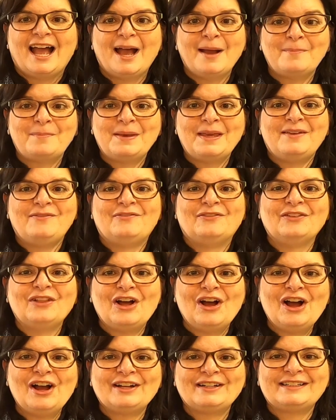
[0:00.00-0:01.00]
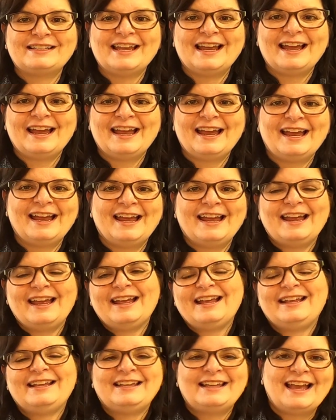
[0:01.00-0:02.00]
Happy vlog
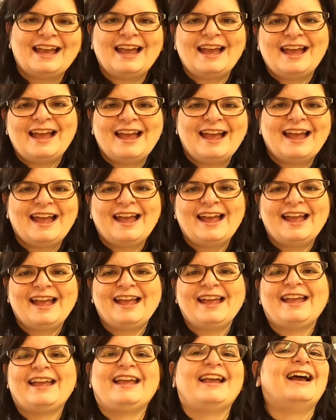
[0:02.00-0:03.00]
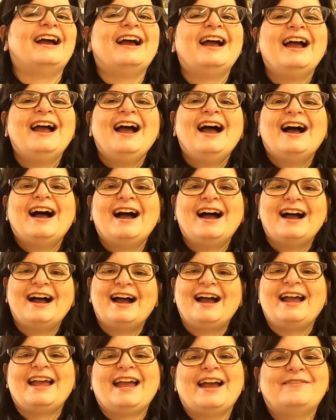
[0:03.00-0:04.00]
day! Yay!
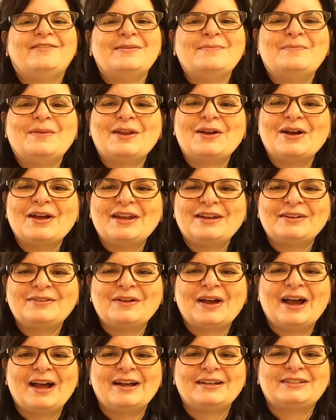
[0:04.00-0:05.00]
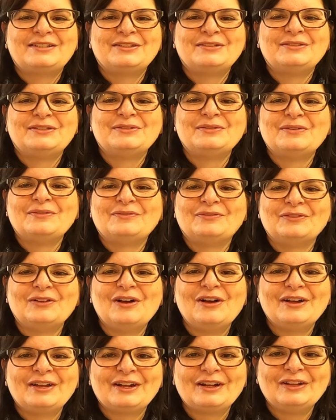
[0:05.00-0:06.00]
I haven't been on to do a
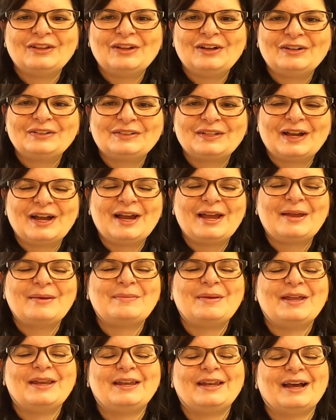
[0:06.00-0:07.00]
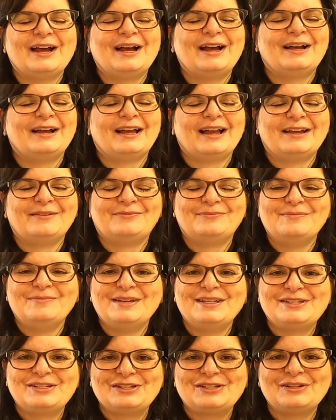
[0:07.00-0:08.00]
vlog in a long time, and I've
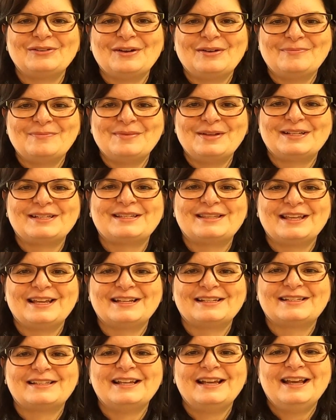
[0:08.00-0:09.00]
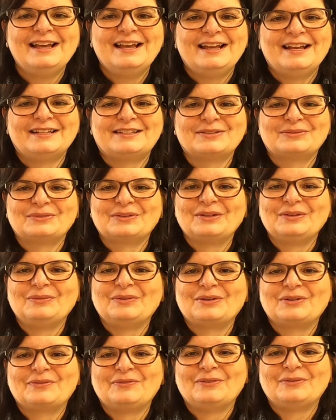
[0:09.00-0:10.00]
missed you. I've missed this. It's a really
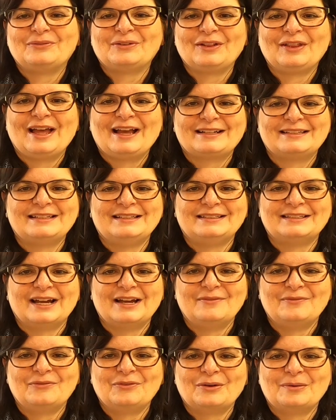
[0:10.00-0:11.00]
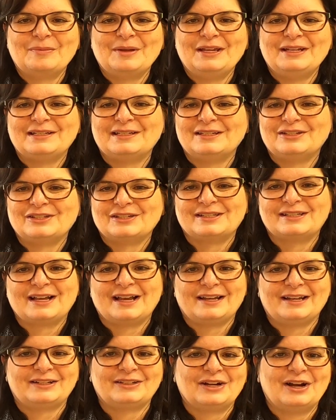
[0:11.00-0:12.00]
wonderful, relaxing time for me to just
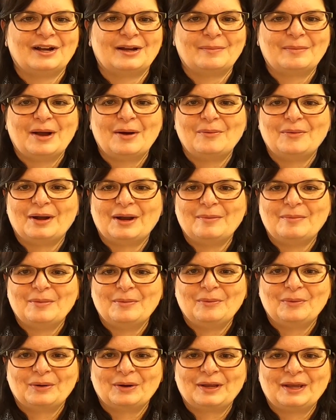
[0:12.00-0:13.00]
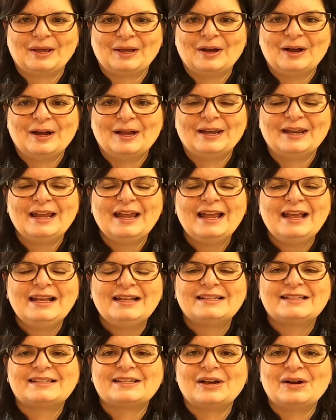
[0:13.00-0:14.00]
kind of talk about what I've been working on.
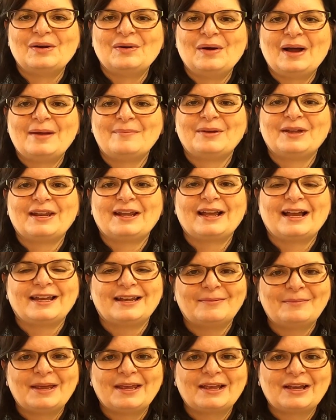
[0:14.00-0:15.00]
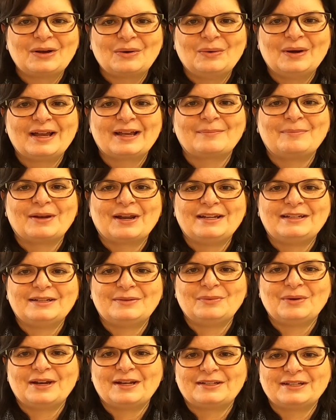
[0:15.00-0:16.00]
So I'm going to kind of make it quick, but I
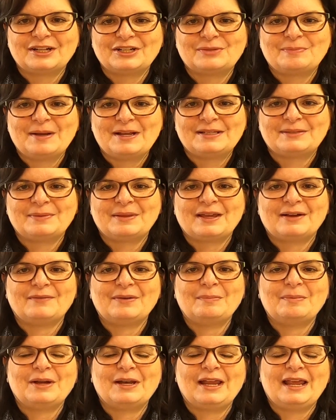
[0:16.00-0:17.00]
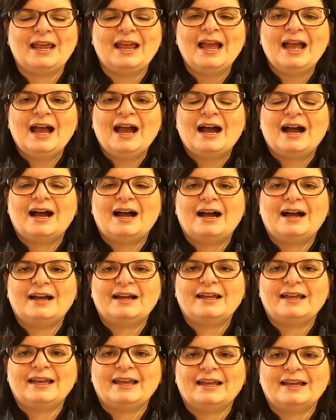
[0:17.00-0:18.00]
did want to touch base with everybody,
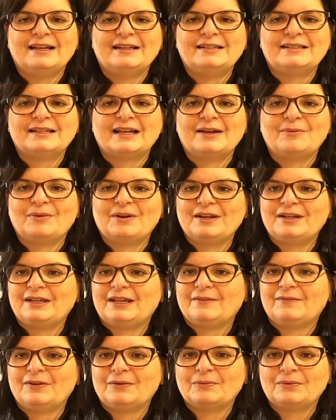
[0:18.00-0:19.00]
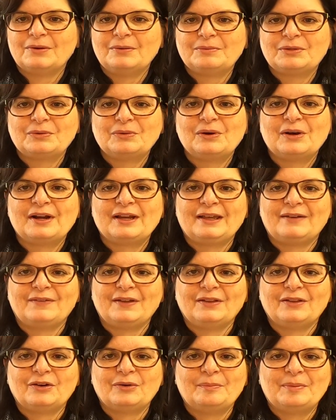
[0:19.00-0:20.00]
and I wanted to give you a room tour and give
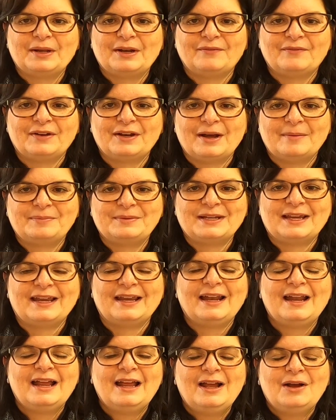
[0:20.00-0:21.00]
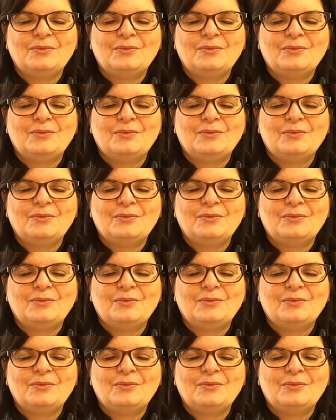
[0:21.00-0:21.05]
you a little bit of an update.